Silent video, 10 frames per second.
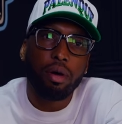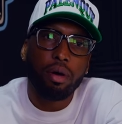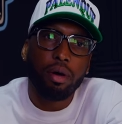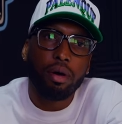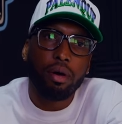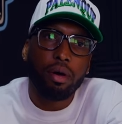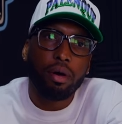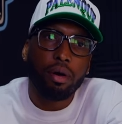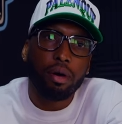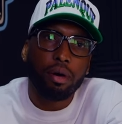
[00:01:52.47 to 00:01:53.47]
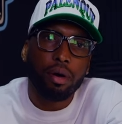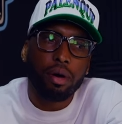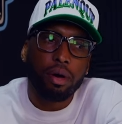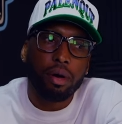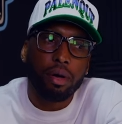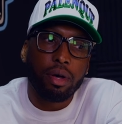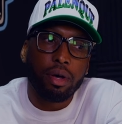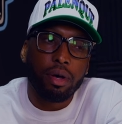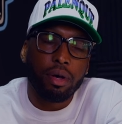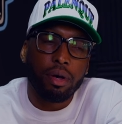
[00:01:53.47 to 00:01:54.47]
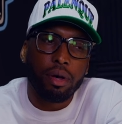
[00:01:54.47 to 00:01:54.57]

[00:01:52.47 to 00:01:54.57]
(silence)